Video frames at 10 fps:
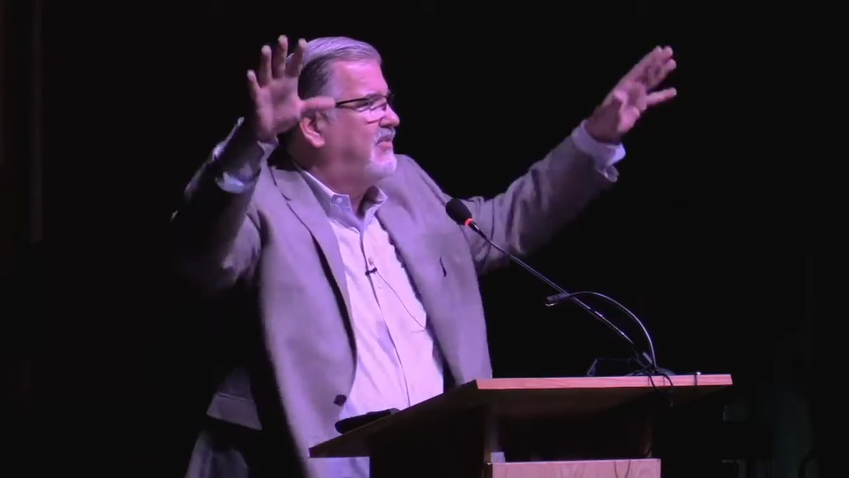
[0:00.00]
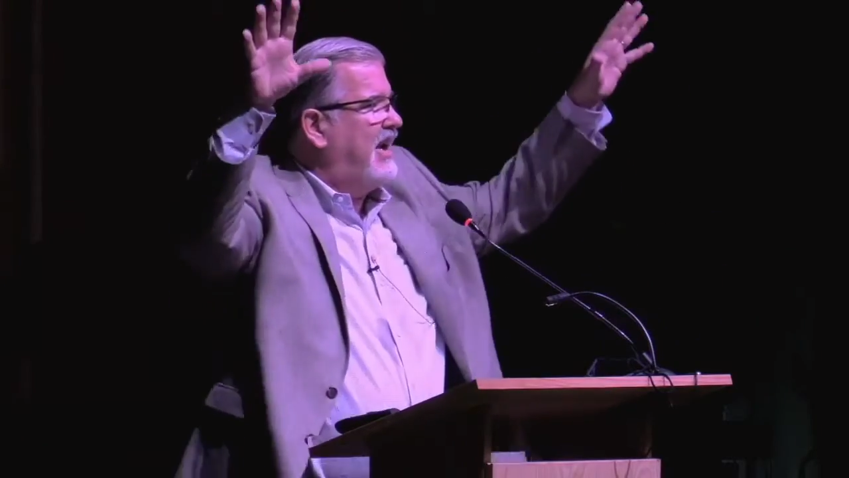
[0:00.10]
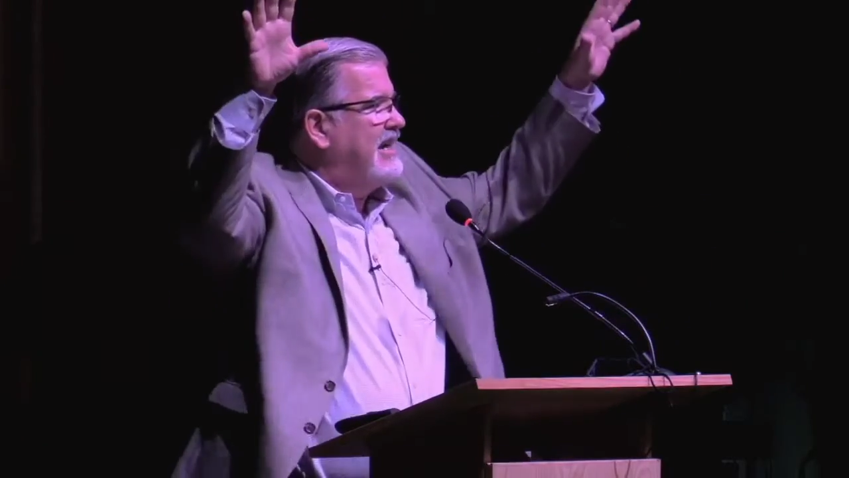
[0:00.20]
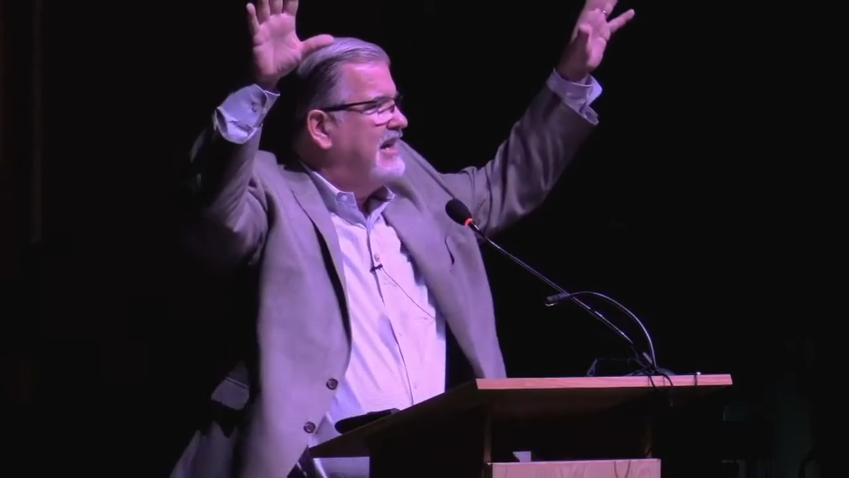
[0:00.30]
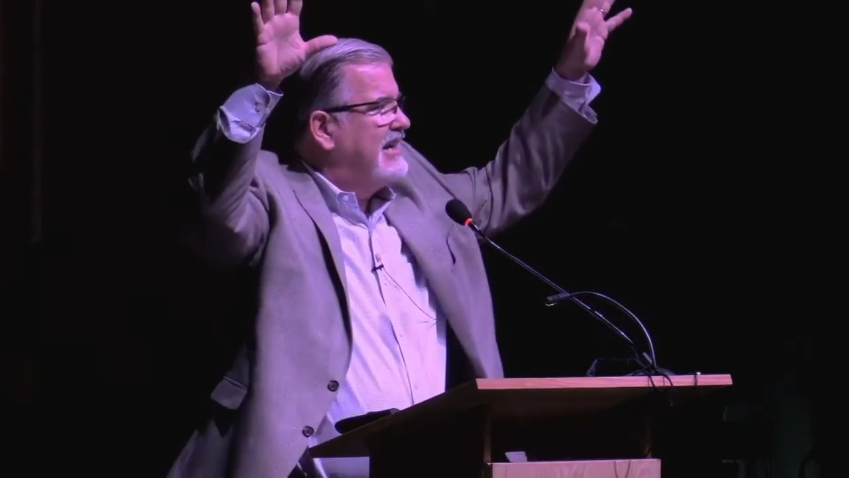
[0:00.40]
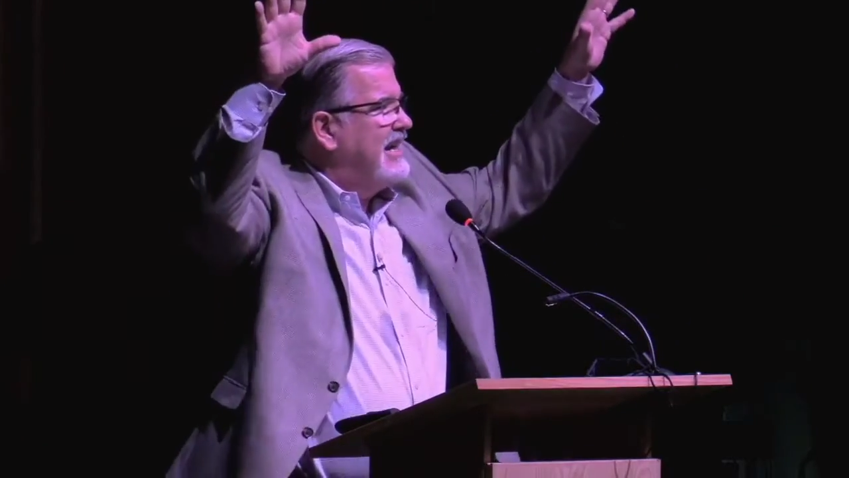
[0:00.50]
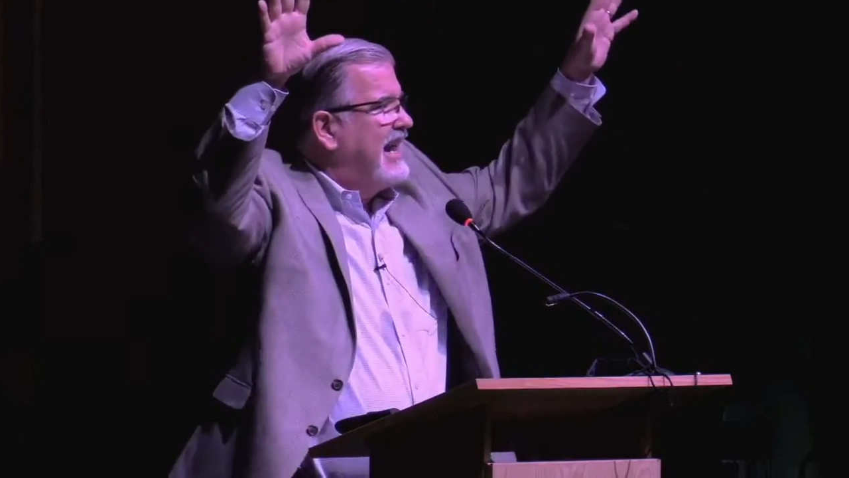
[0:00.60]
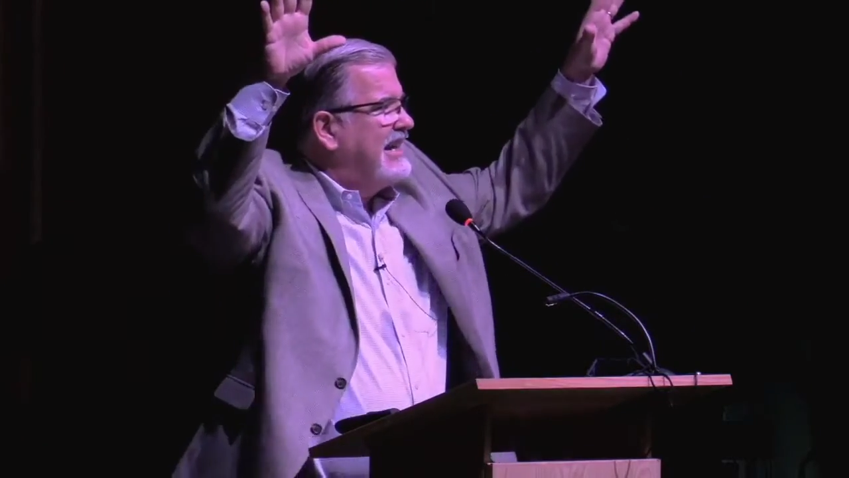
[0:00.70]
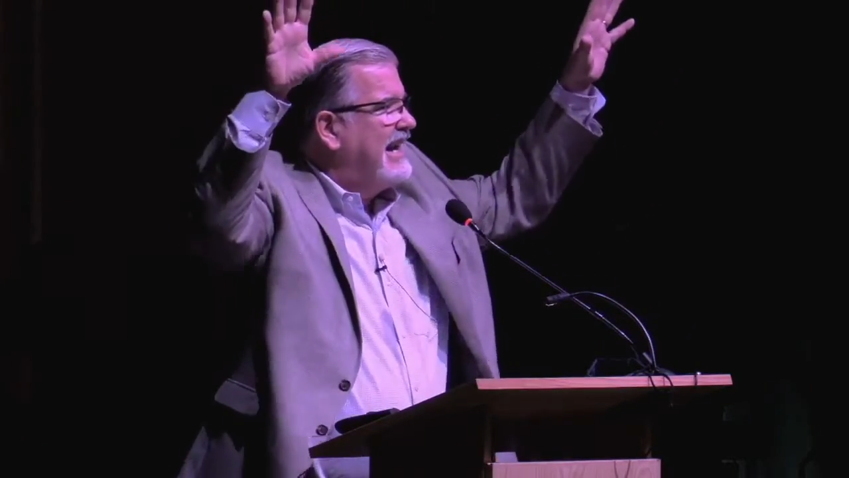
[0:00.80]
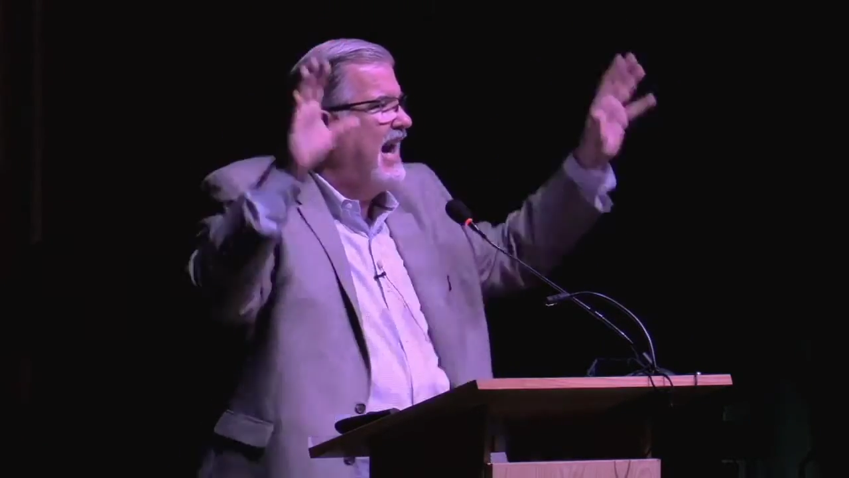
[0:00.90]
and fighting,
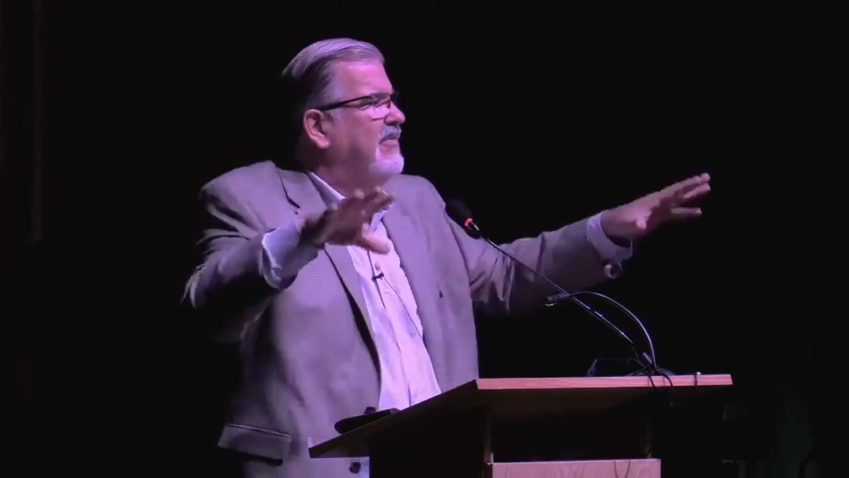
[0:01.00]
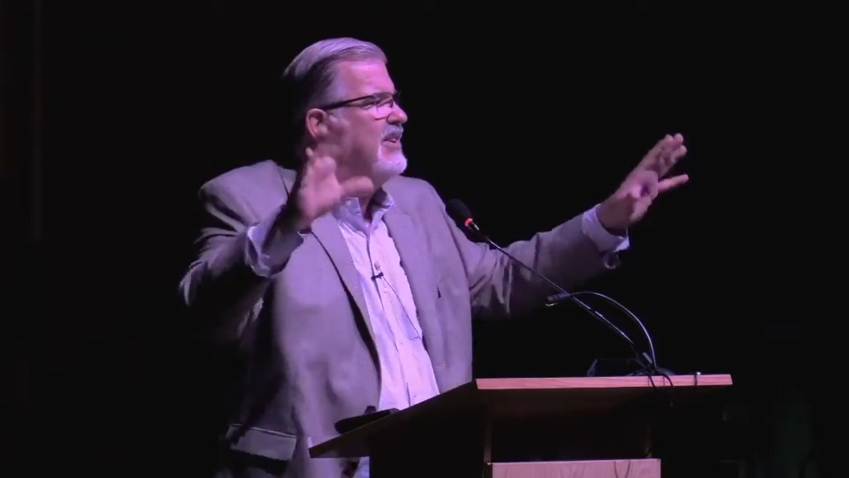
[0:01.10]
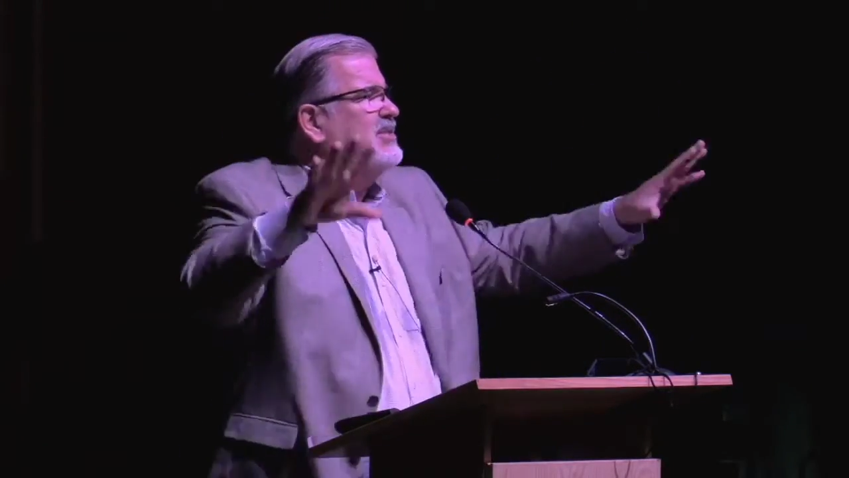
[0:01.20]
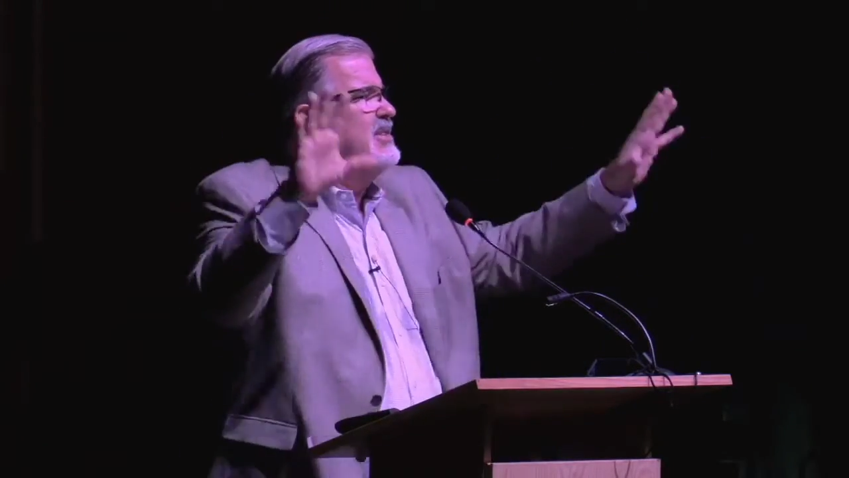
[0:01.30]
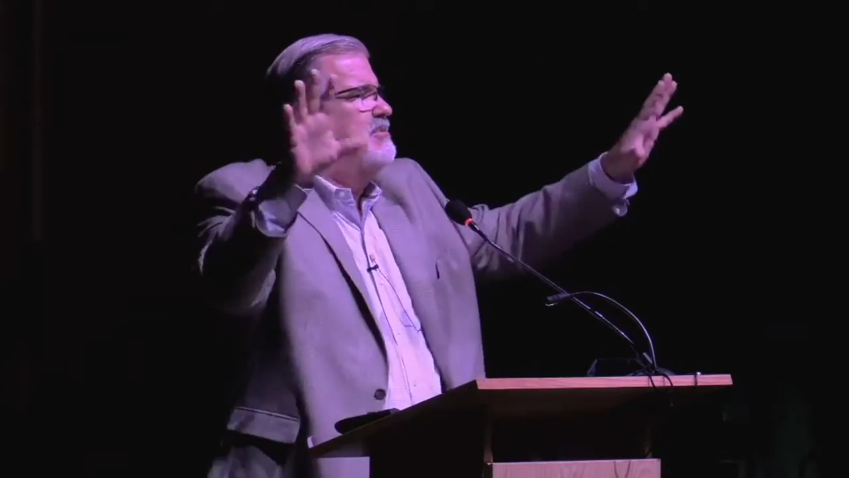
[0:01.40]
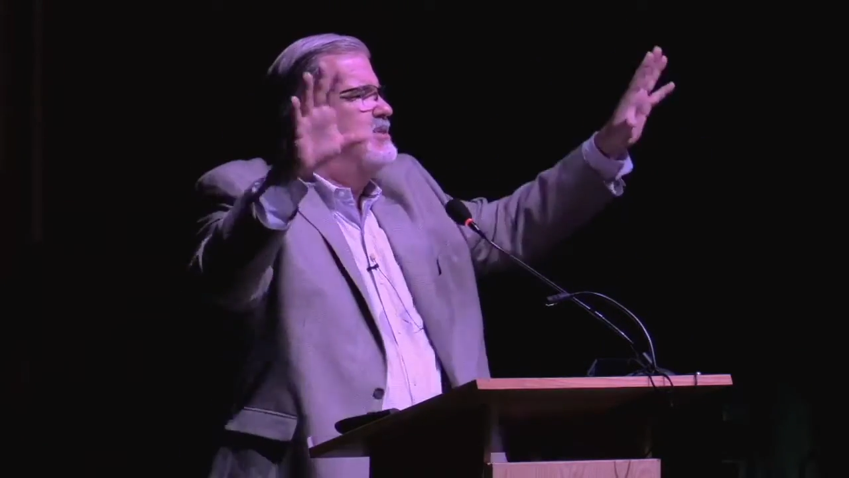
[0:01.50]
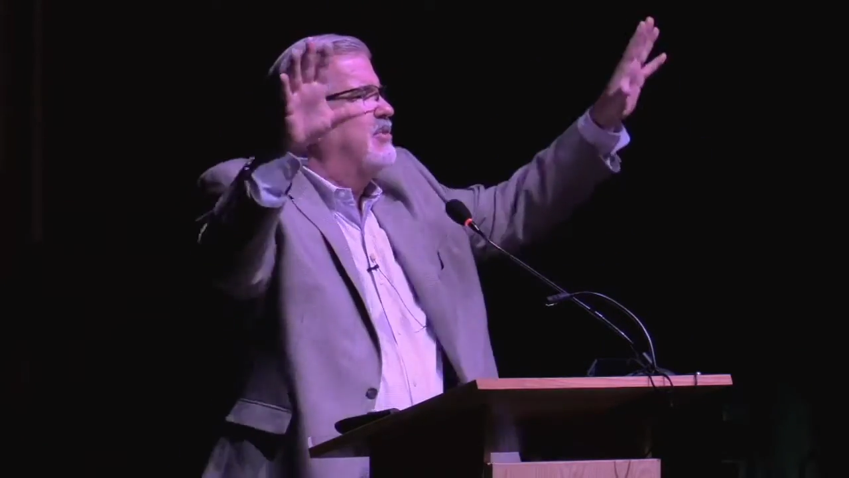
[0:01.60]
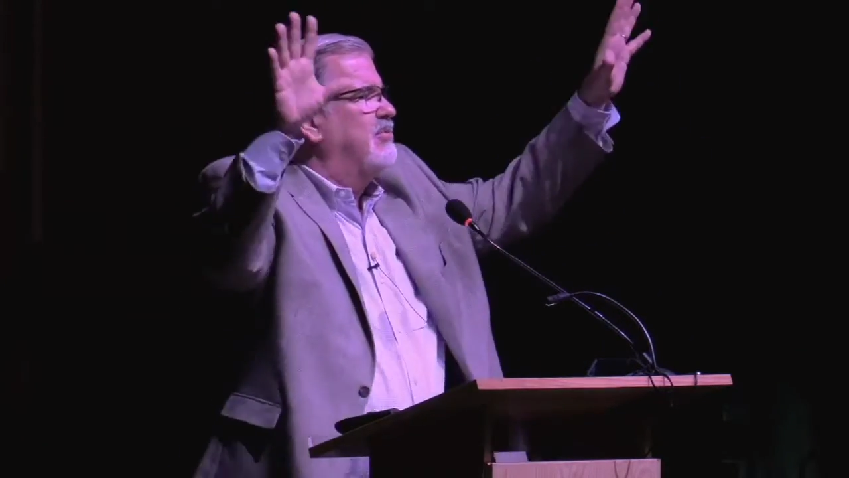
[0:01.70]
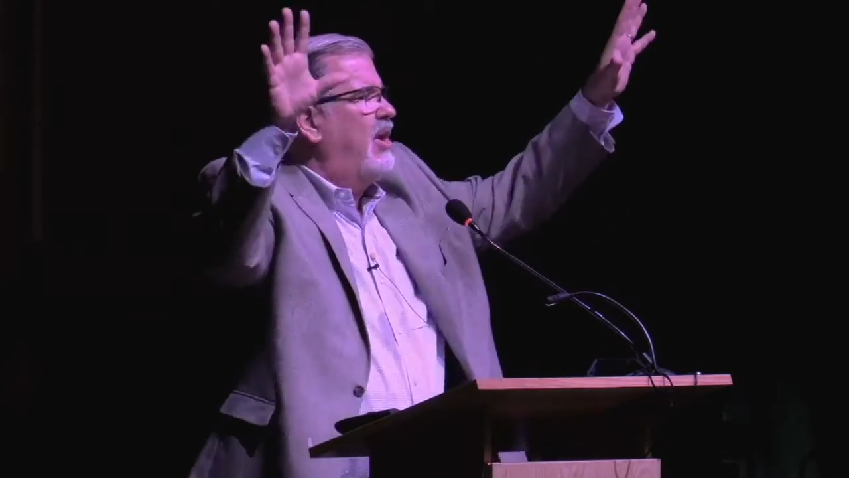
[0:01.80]
and the conflict seems